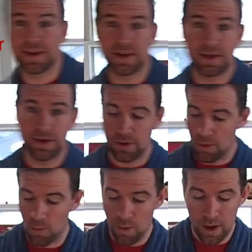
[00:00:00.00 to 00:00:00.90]
need
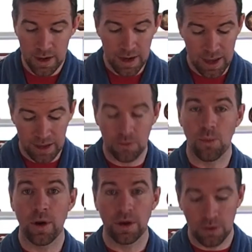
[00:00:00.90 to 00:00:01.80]
1
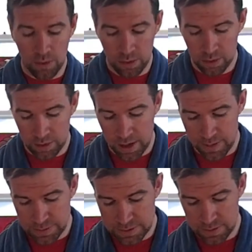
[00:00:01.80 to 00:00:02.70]
1/4
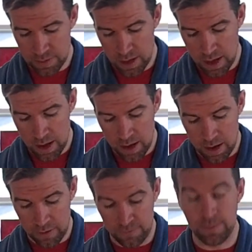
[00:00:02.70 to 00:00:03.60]
cups
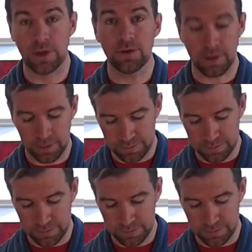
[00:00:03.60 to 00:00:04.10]
of milk.